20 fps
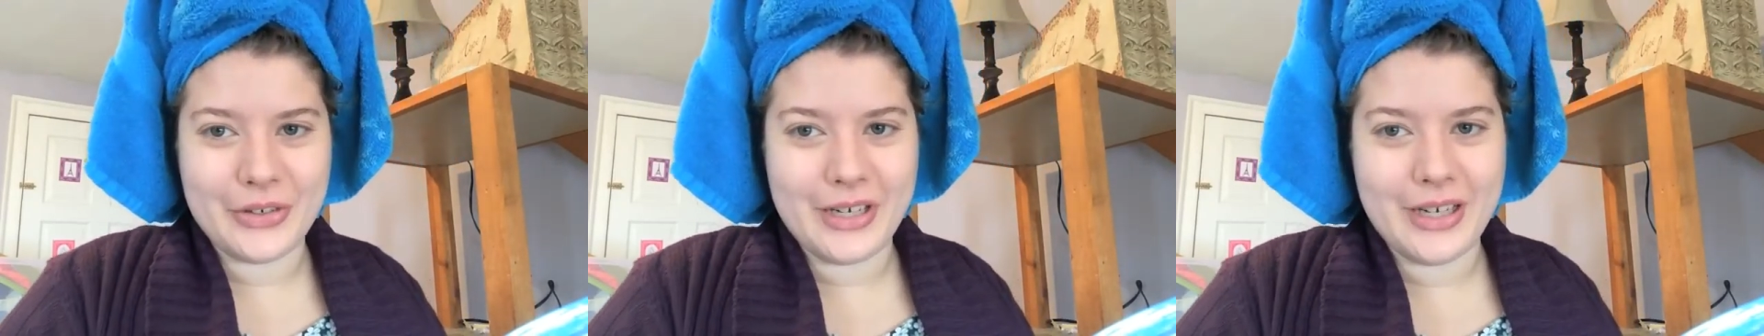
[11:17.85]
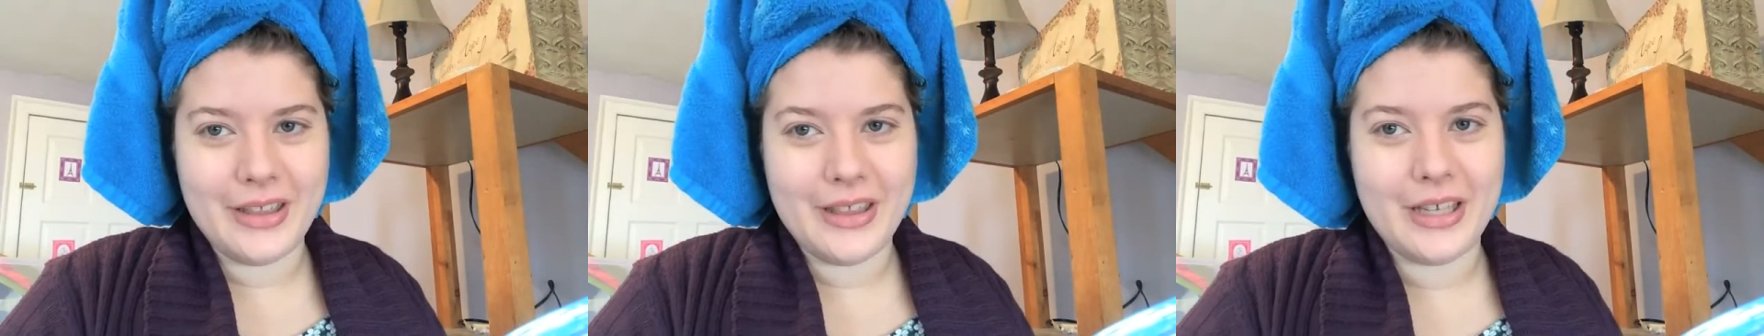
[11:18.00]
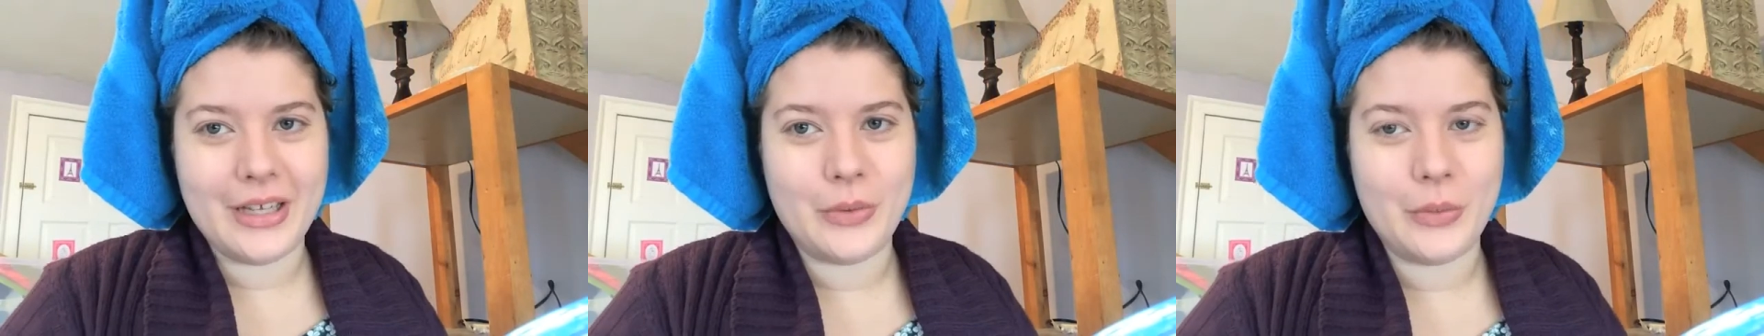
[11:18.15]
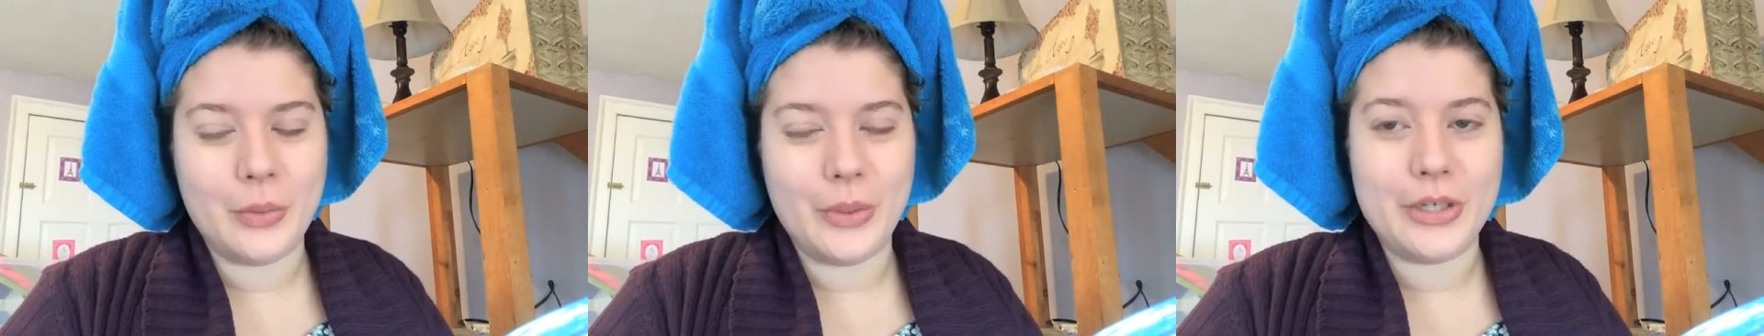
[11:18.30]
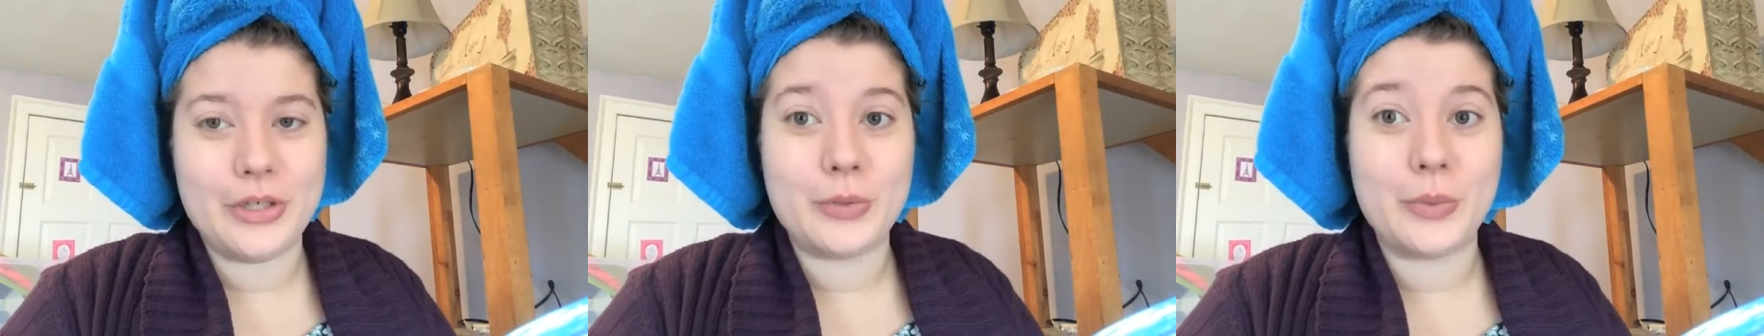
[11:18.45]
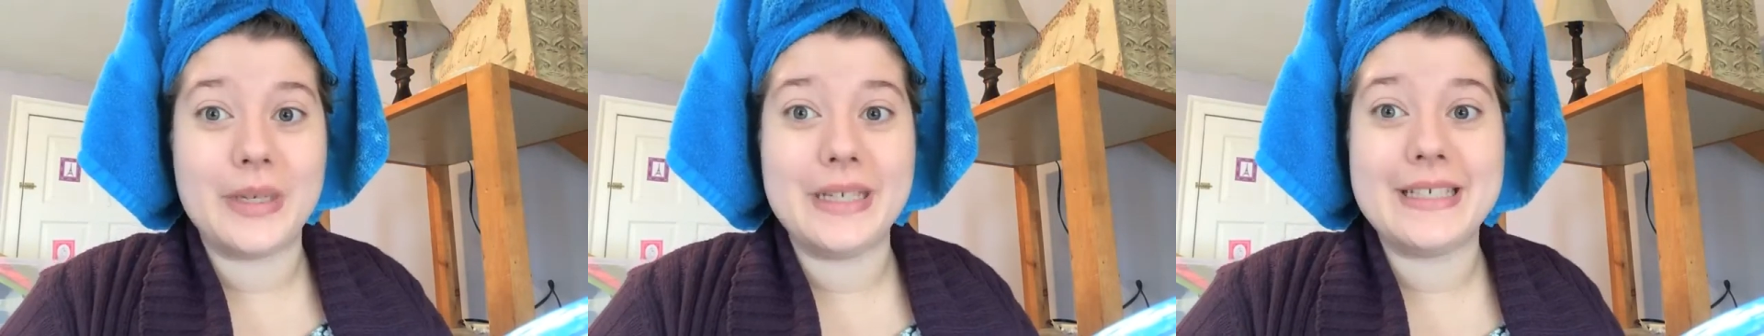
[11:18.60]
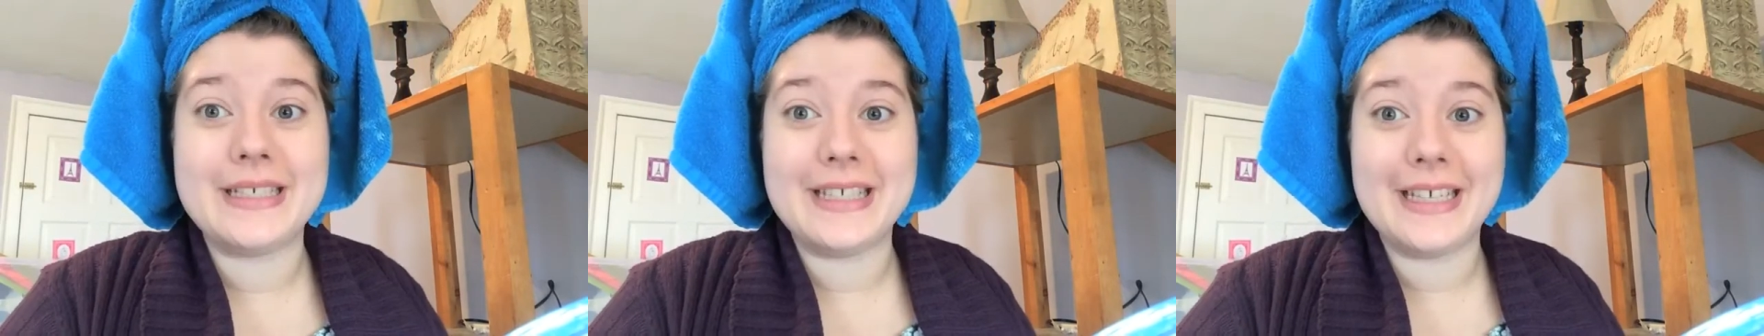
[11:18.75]
or anything, which
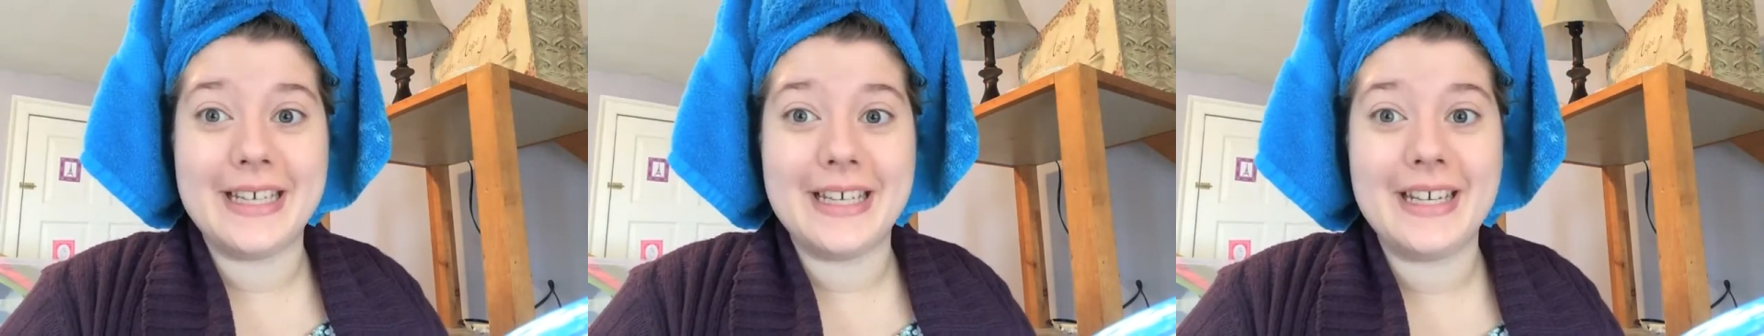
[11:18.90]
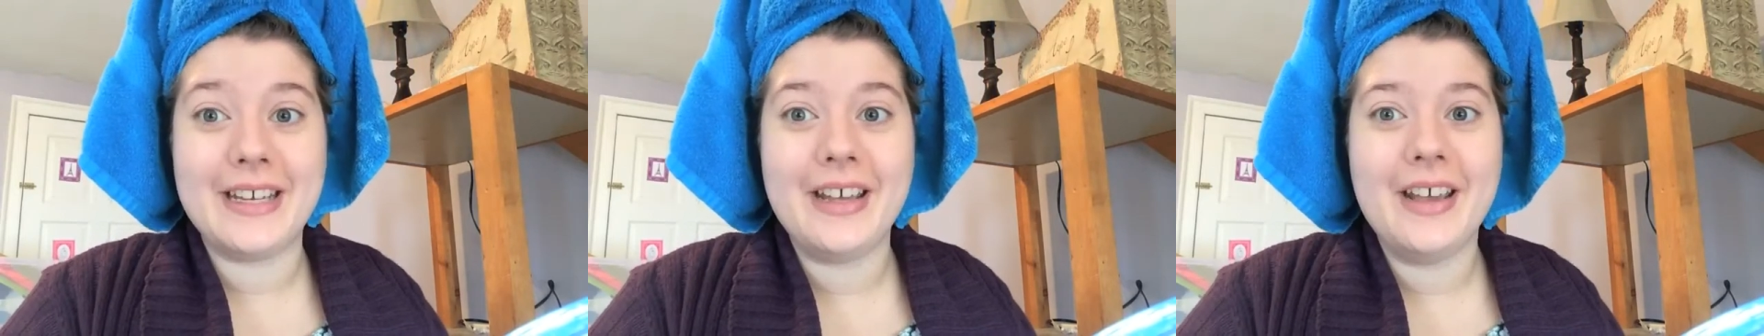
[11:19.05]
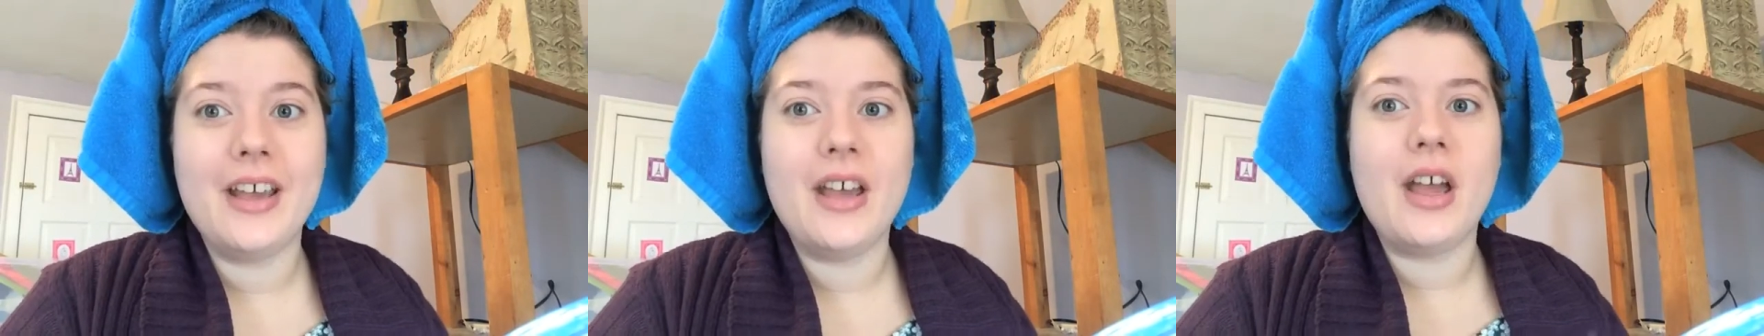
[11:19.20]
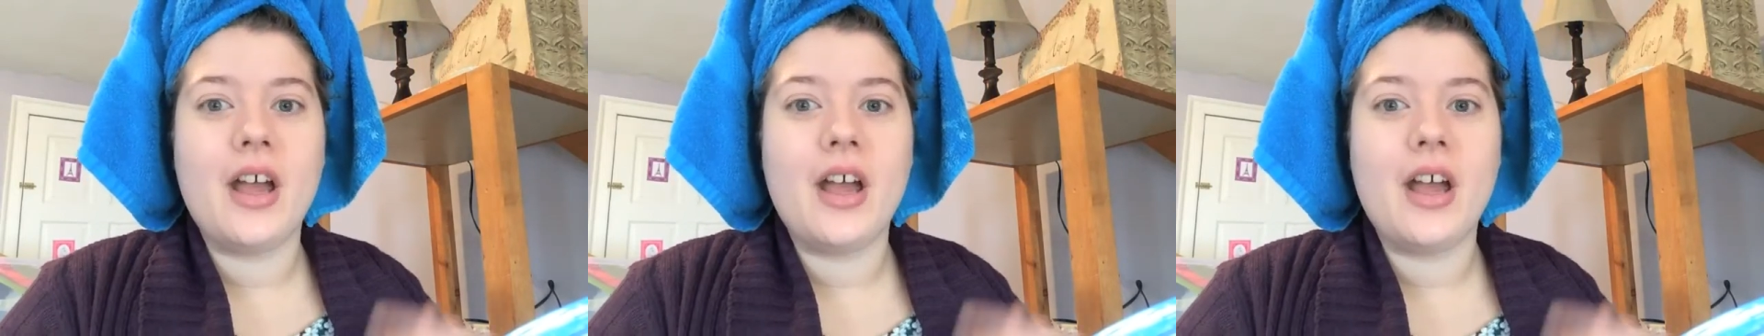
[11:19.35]
we did